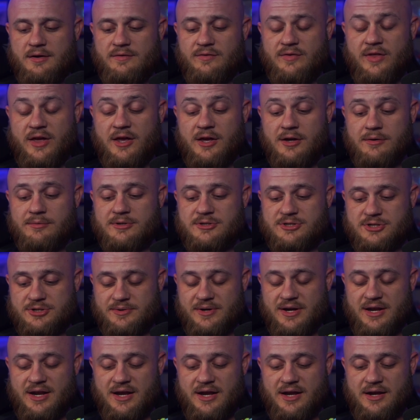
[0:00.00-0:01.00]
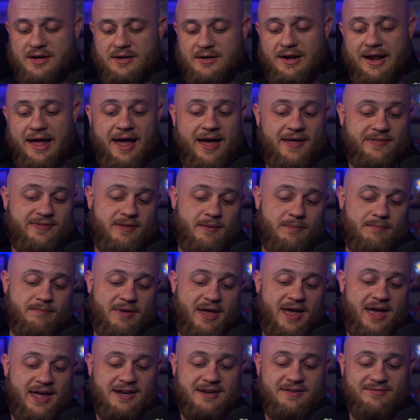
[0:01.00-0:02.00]
They could retreat it at the
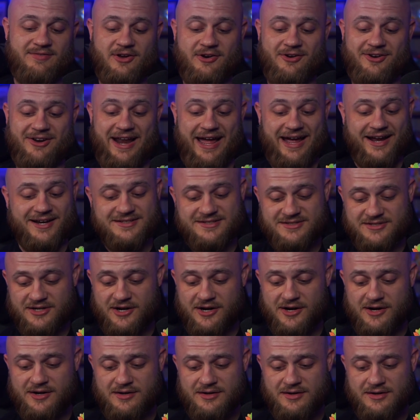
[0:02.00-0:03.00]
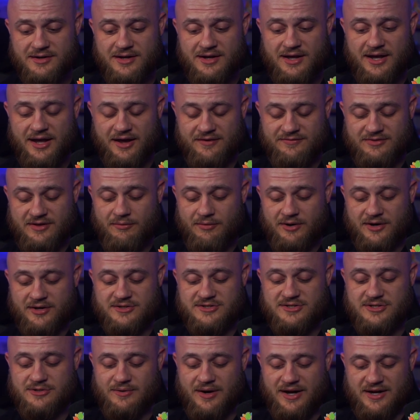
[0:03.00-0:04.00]
end of their next turn if they wanted
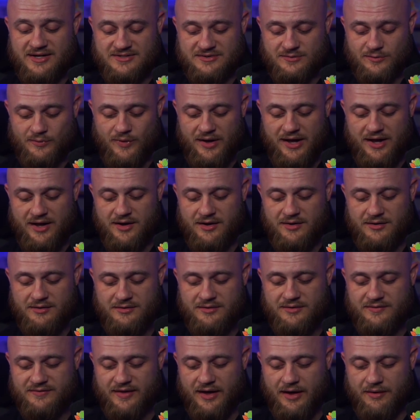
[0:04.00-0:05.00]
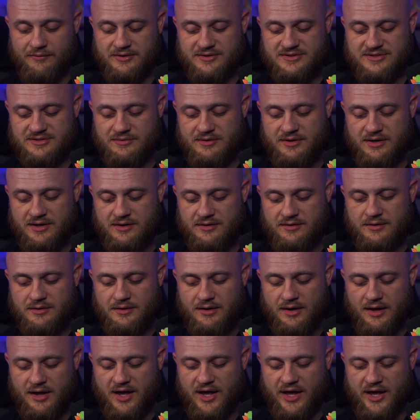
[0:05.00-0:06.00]
to as well. That would do it.
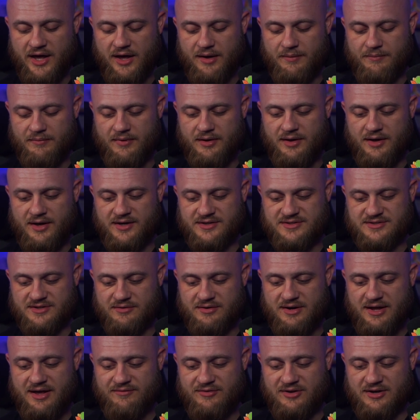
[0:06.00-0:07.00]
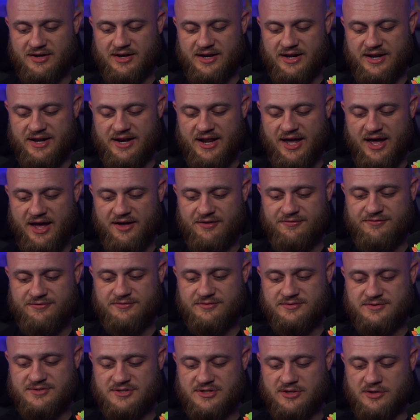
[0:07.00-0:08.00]
I don't have
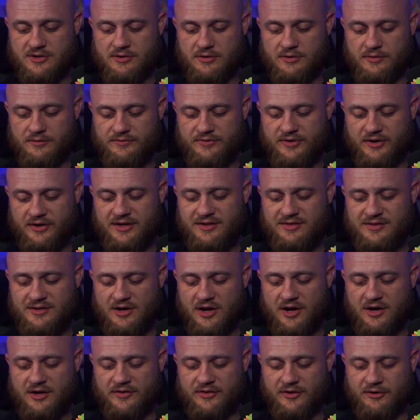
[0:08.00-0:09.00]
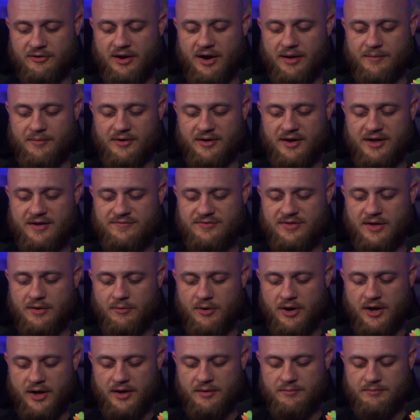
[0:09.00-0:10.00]
enough to. They'll get the knock on the Grimer if they
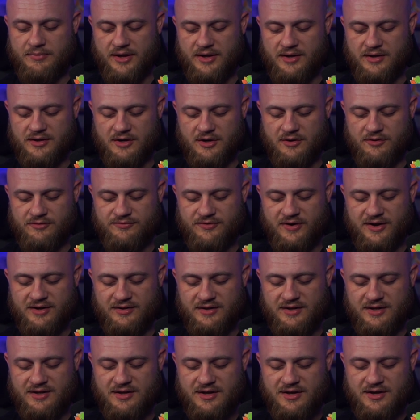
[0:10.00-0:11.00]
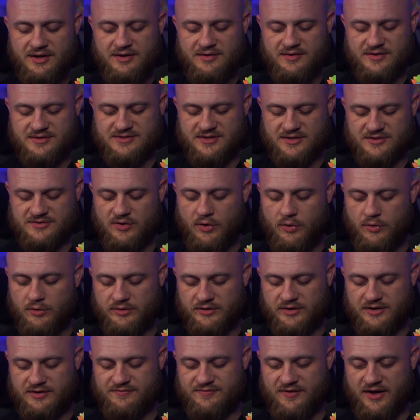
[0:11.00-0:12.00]
want, but you know, frankly, that's like
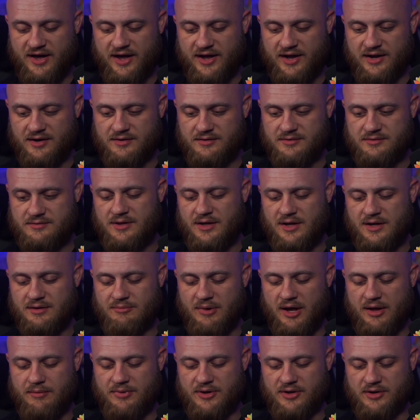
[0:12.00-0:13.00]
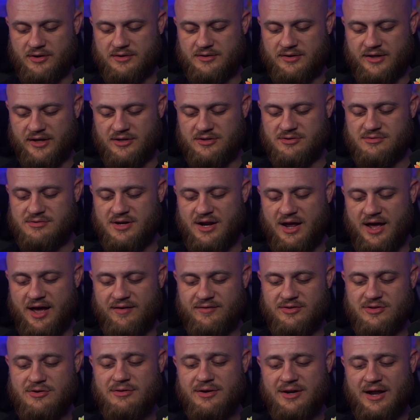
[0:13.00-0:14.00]
totally fine in my book. Like you can
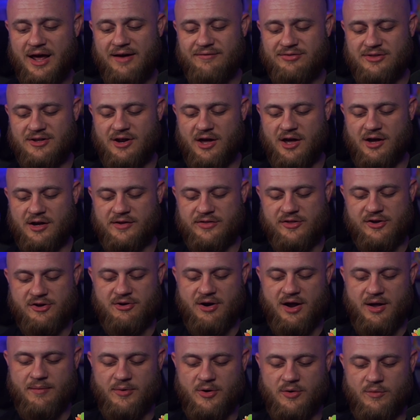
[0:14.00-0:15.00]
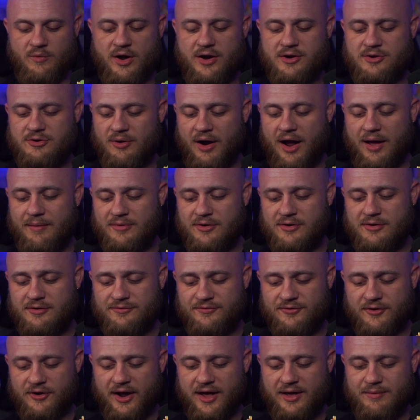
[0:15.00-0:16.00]
have the knock on the Grimer. 1 Grimer
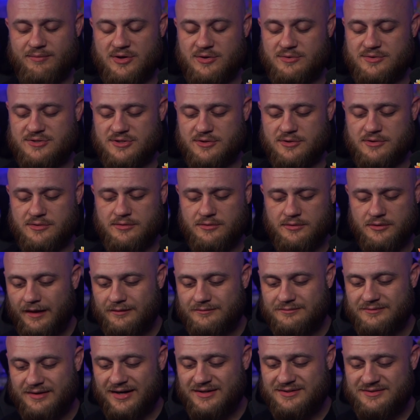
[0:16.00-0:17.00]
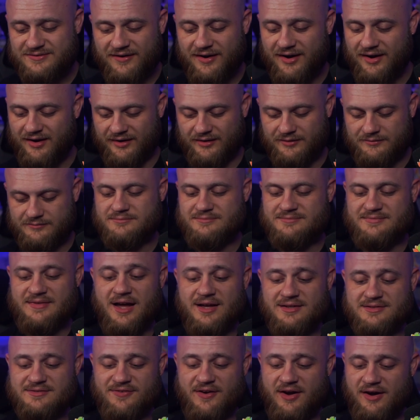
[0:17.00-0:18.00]
for a Mewtwo, that's fine.
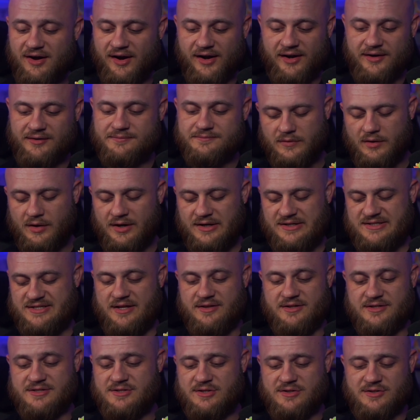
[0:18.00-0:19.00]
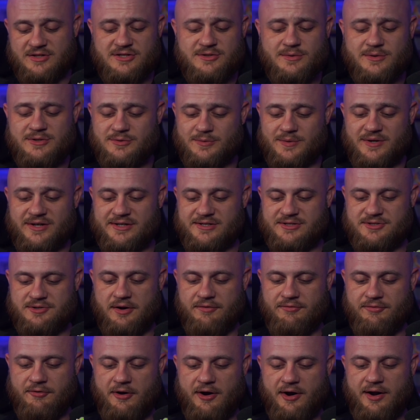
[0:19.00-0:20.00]
That's fine. Like I said, this one's really
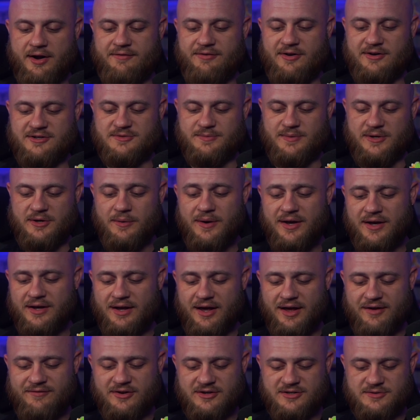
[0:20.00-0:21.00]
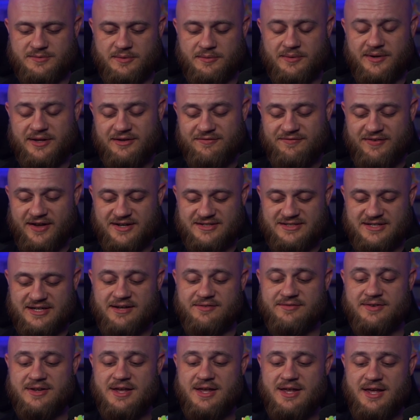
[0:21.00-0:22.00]
straightforward. I found it to be quick. I found it to be really
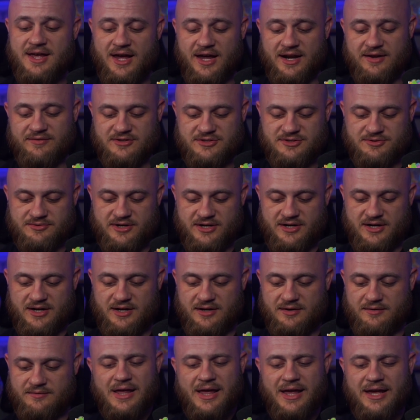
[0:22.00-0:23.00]
effective, and I've enjoyed it.